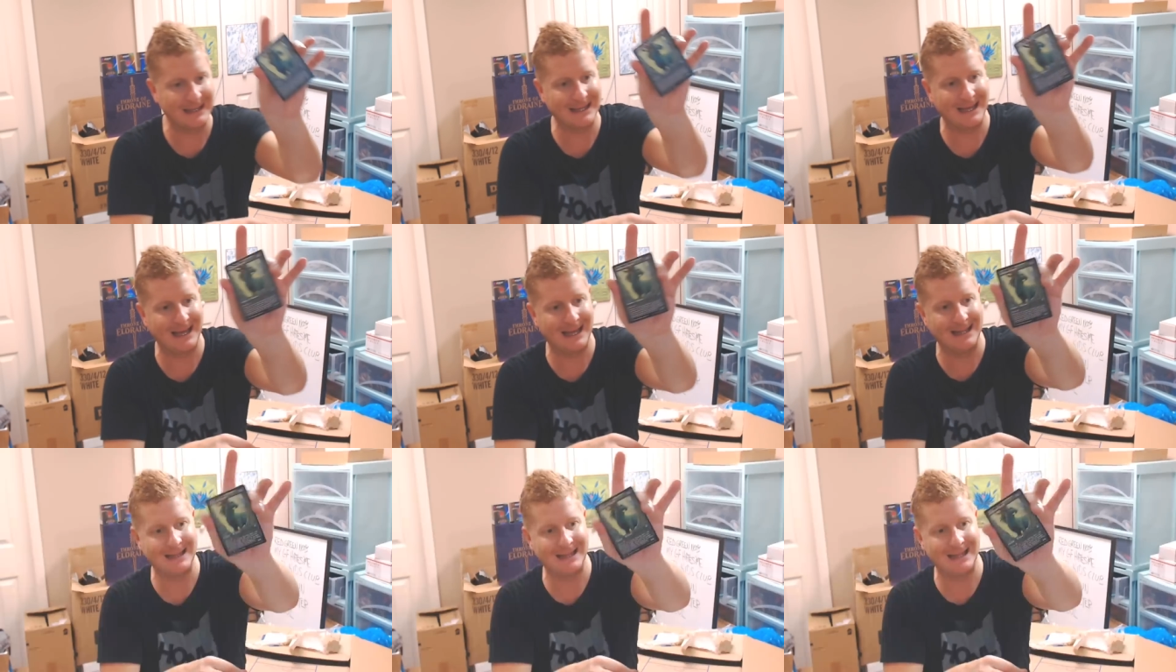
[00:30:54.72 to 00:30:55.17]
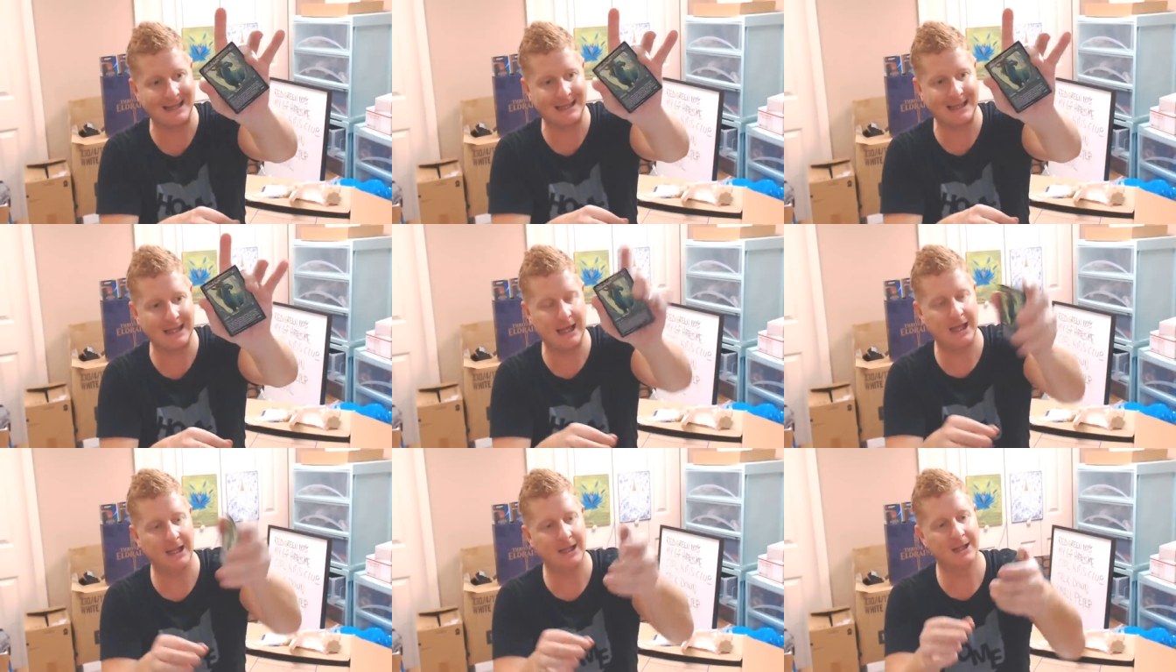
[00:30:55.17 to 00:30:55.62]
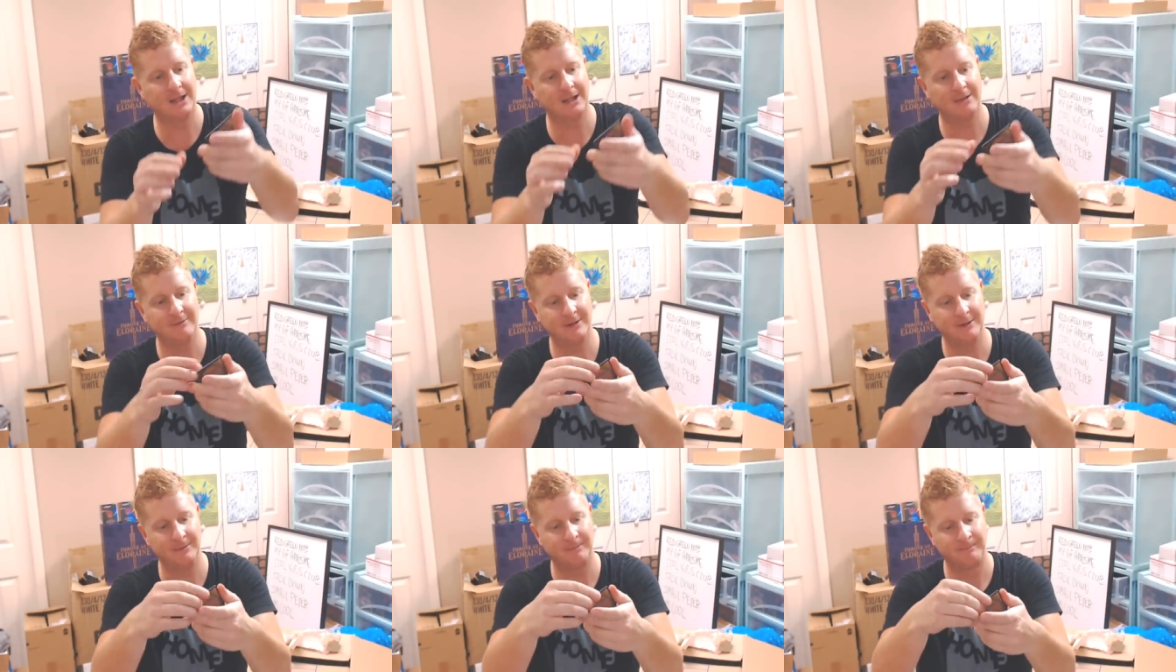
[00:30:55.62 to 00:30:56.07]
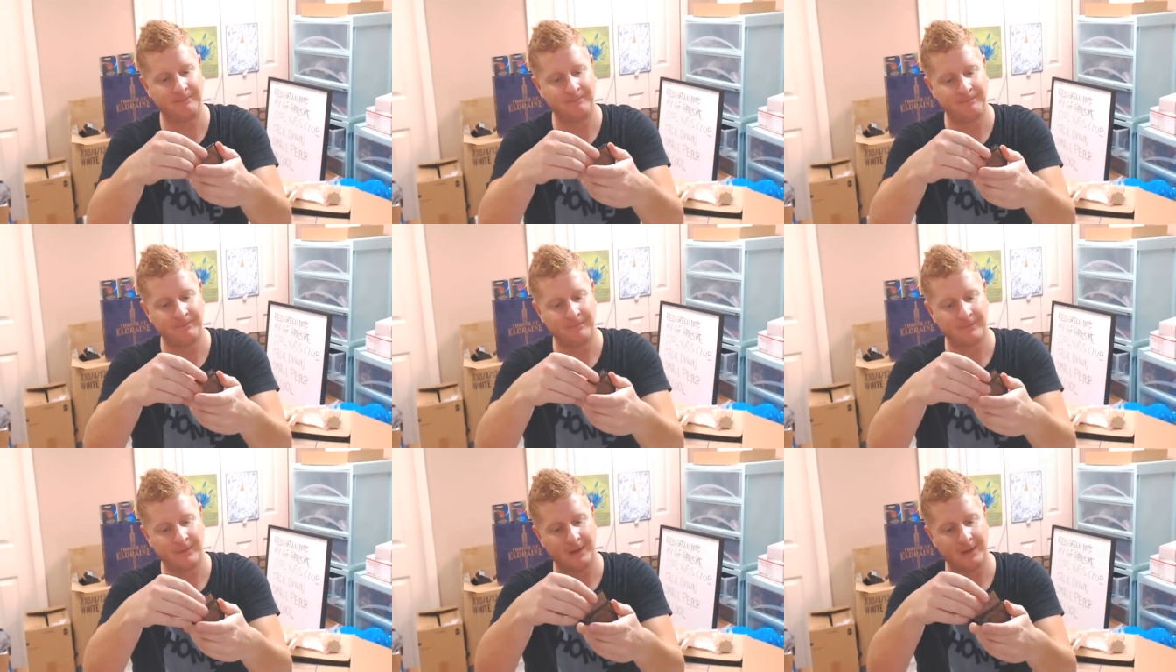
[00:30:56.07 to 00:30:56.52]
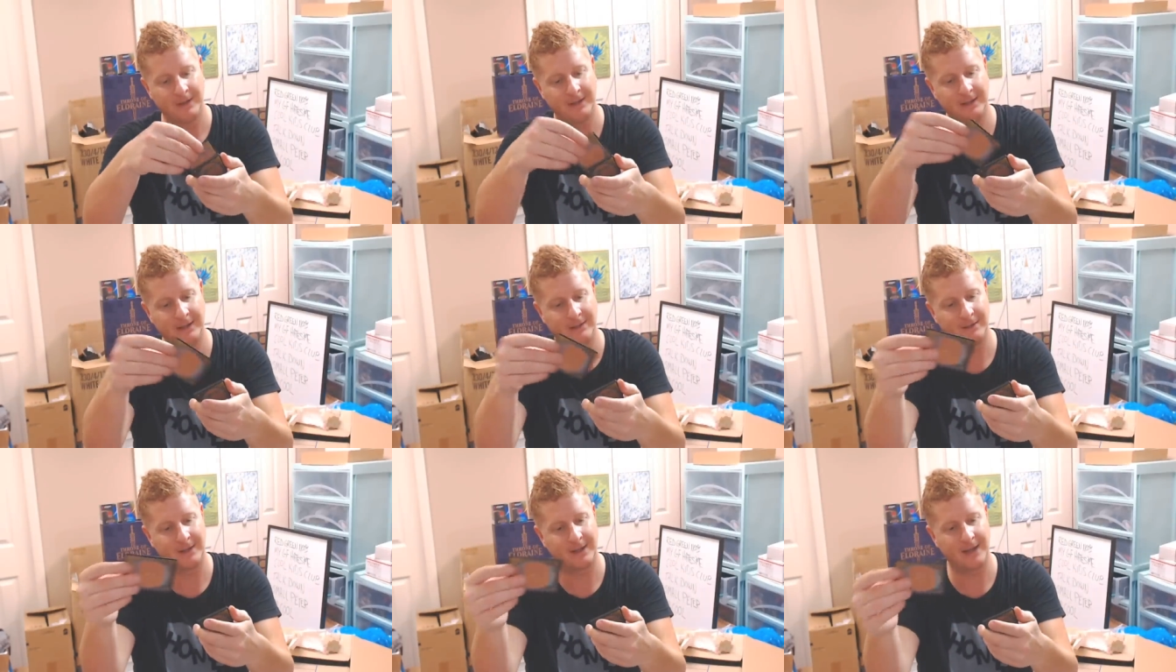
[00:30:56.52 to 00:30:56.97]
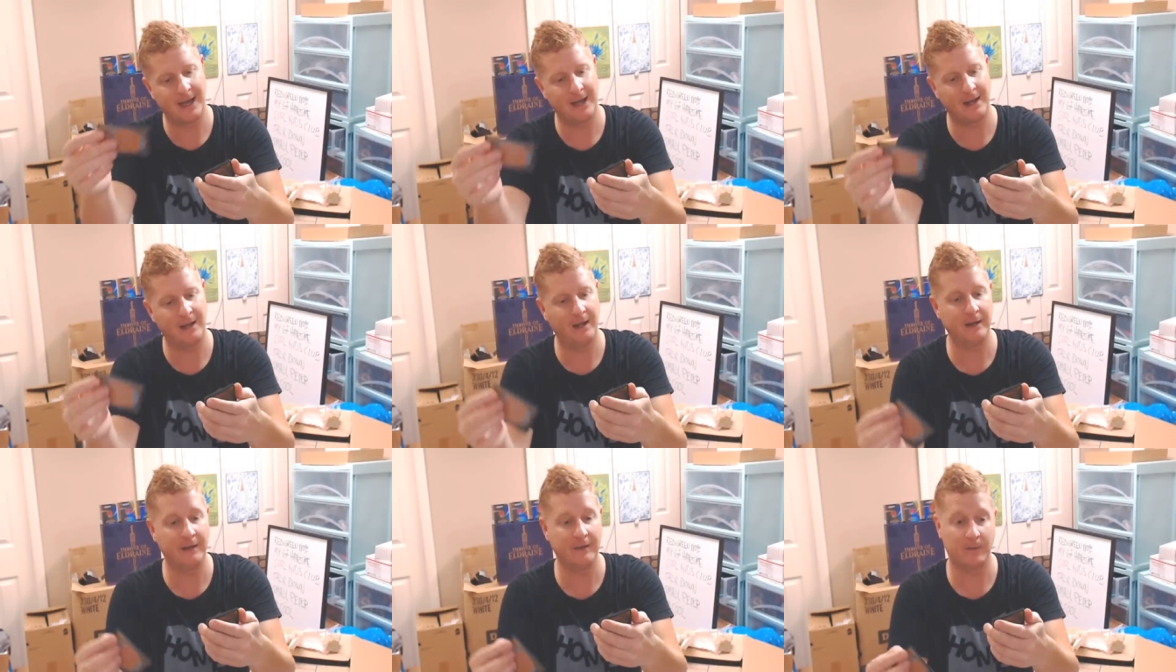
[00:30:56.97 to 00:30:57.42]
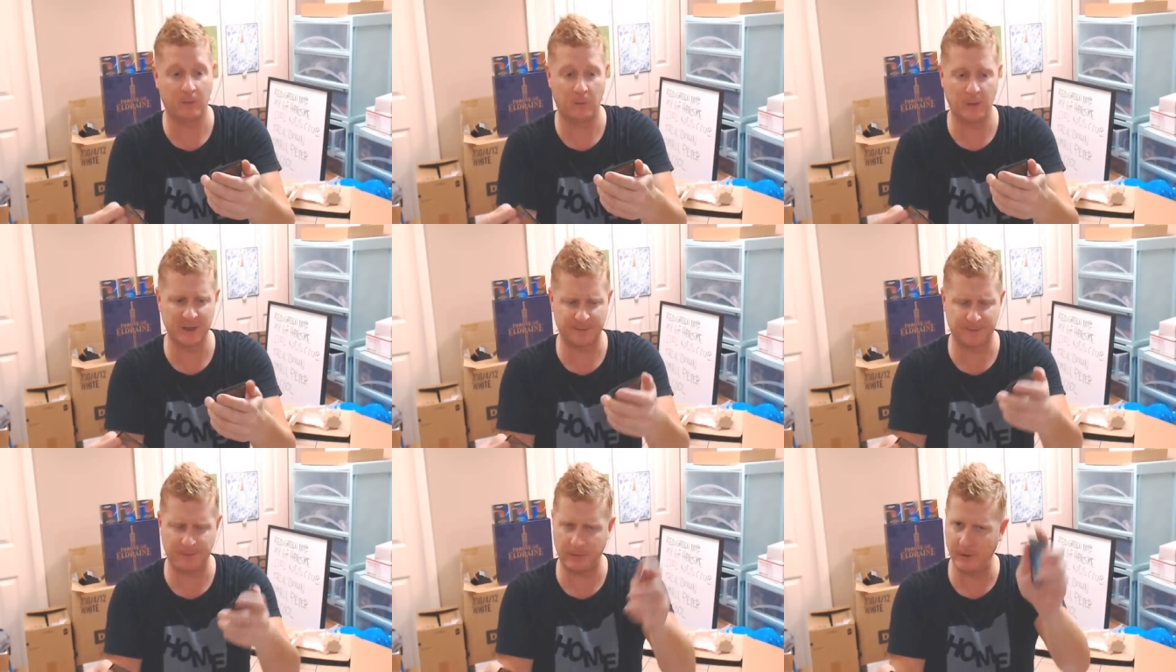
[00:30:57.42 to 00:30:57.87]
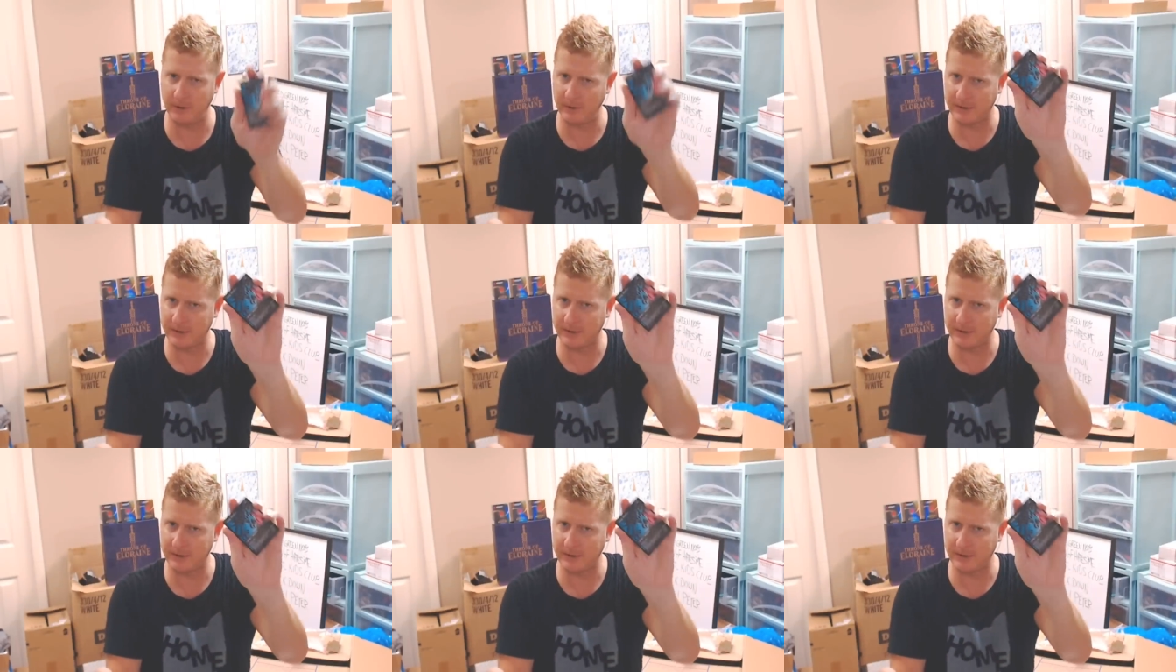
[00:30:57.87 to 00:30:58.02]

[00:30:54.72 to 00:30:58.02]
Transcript: it. I like it. I love it. And then we got another Whisperer,